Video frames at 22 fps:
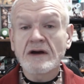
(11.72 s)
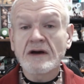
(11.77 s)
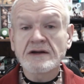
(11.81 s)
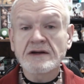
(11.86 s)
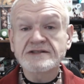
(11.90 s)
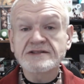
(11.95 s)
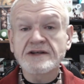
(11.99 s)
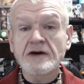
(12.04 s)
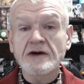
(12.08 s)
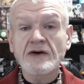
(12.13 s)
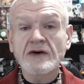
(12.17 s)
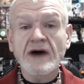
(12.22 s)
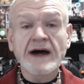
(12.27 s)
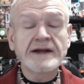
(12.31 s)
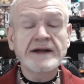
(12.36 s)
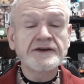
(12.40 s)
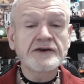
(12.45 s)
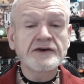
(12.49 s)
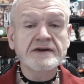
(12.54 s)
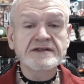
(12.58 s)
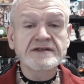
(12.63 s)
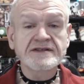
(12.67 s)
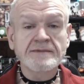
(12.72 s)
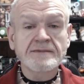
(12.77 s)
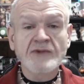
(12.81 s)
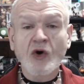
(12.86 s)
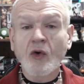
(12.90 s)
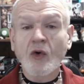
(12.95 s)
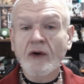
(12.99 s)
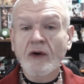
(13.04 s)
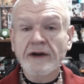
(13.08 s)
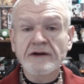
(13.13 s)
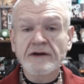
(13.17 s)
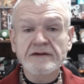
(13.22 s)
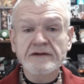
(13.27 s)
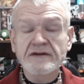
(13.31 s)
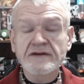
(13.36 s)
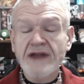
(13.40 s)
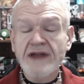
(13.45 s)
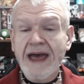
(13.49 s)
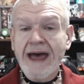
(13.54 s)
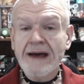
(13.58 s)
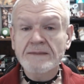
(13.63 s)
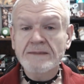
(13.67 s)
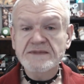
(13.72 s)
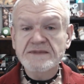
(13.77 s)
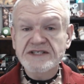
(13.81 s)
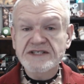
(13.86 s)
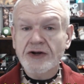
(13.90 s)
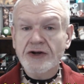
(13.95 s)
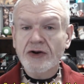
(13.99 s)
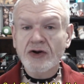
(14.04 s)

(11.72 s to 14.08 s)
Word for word: Also, I took some oil dabs